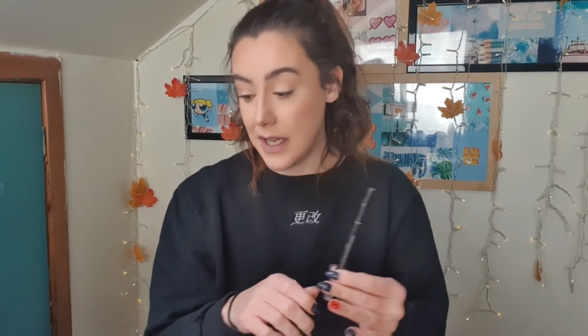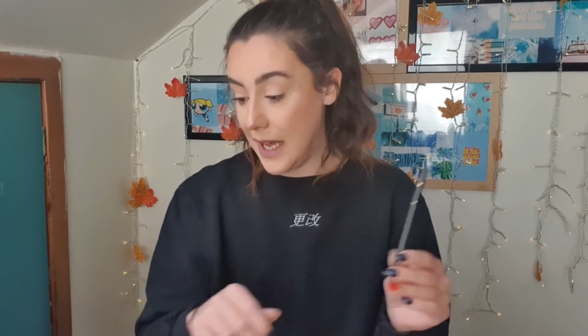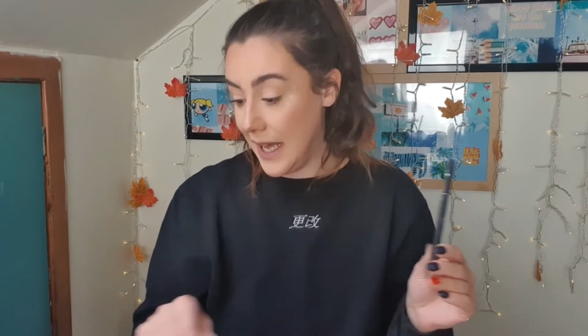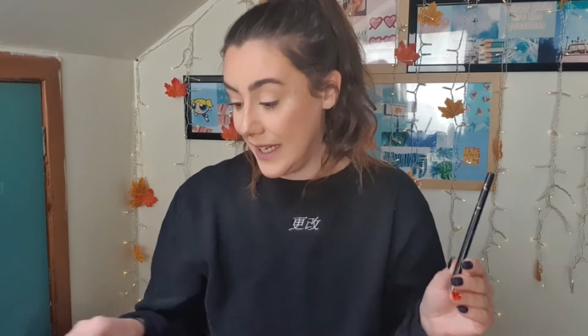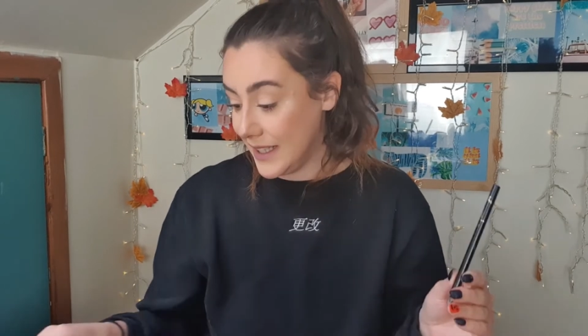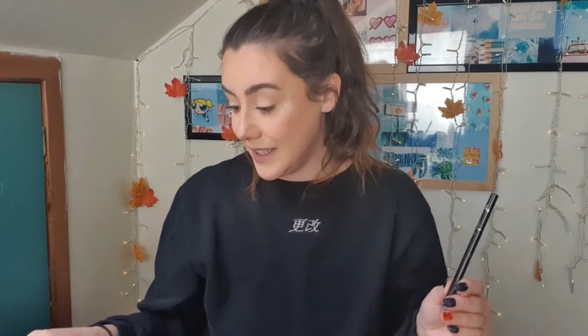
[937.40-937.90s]

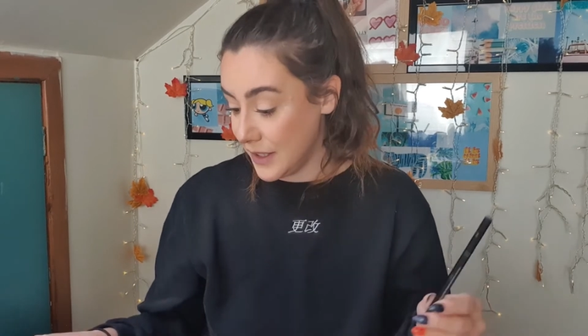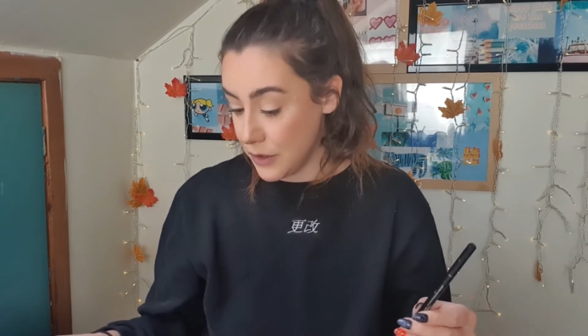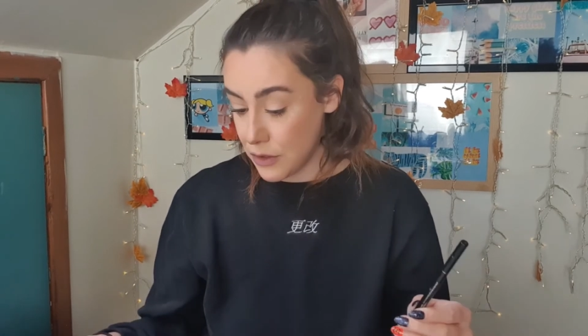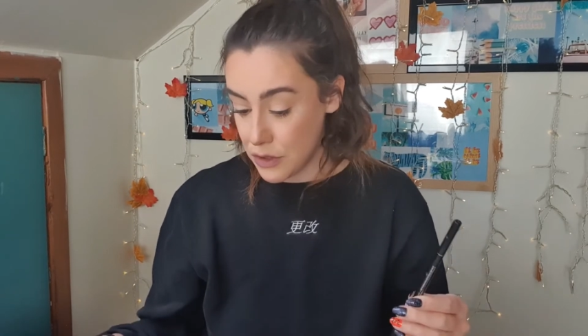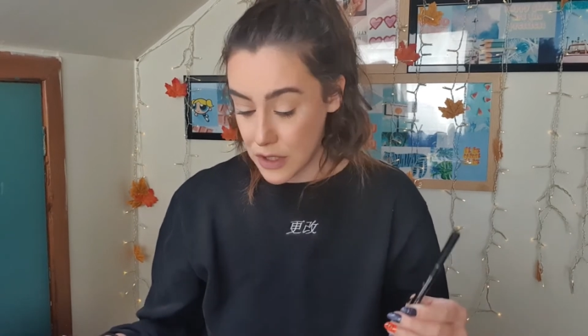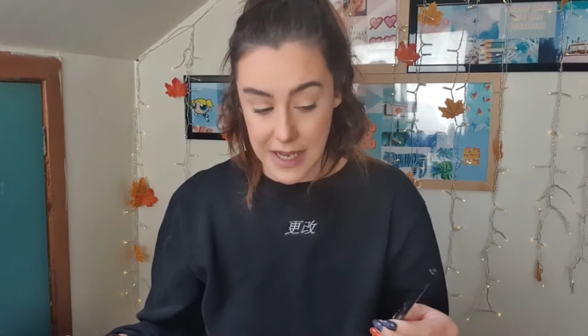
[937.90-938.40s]

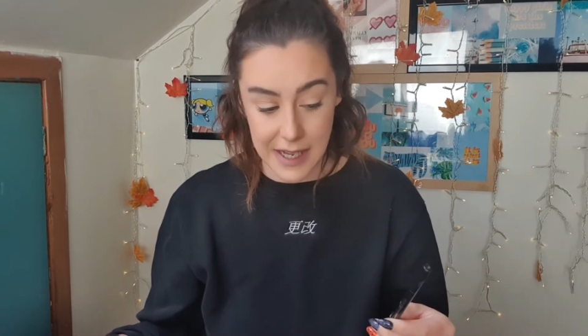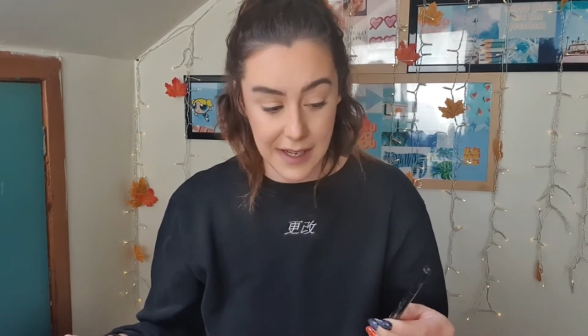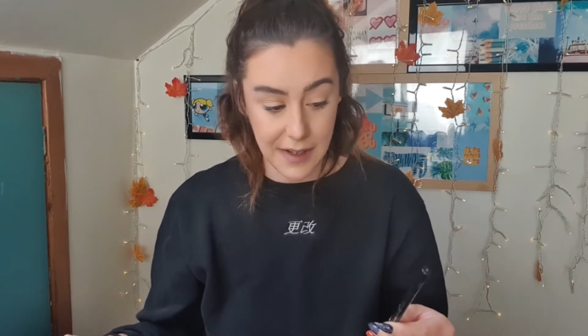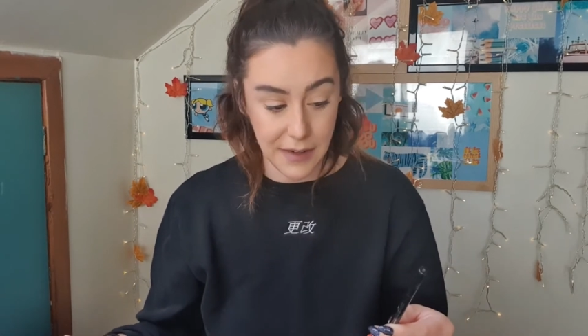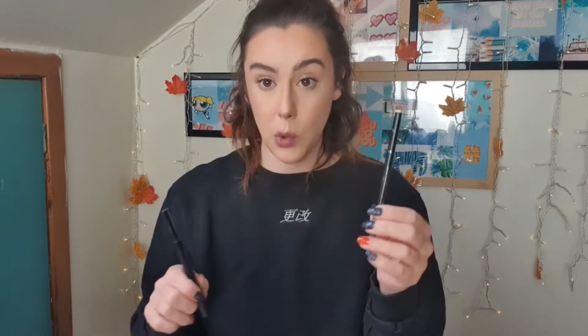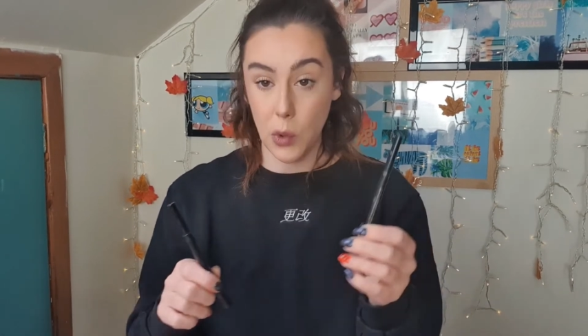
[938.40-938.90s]
eyeliners, I
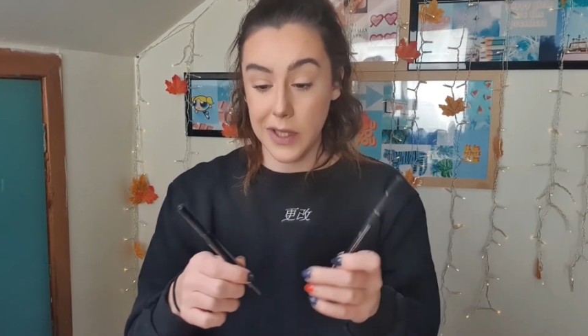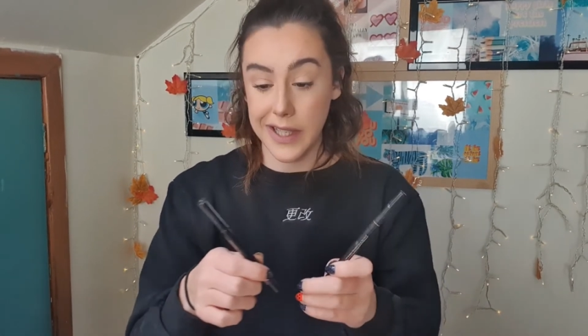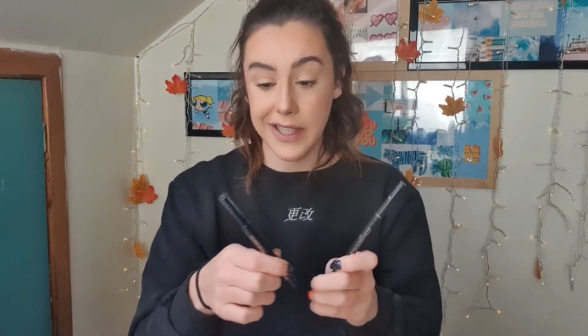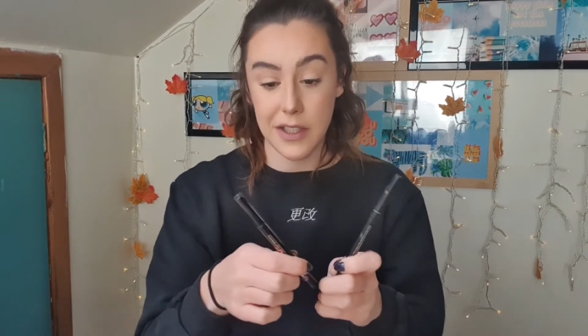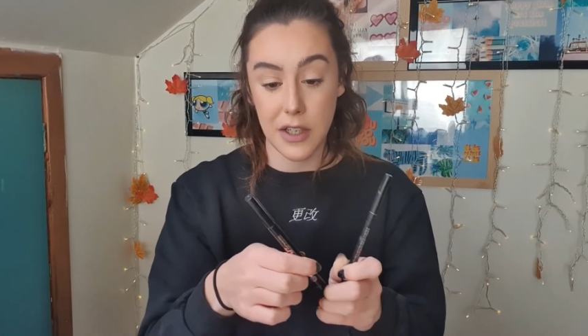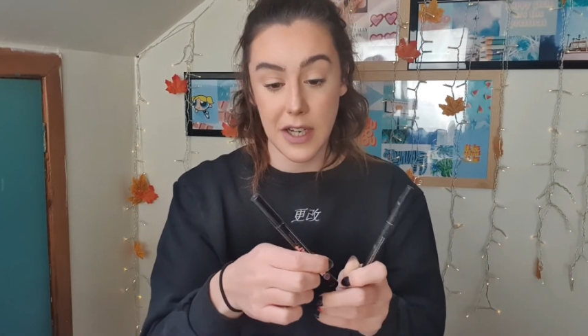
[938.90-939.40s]
have whole
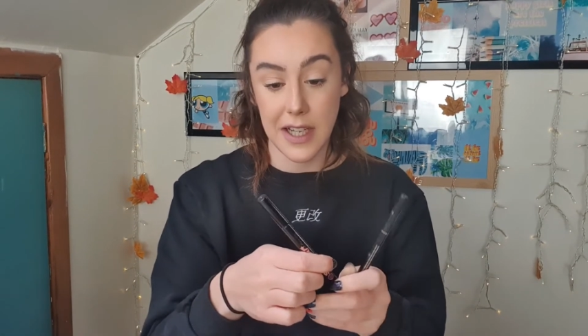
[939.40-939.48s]
liner,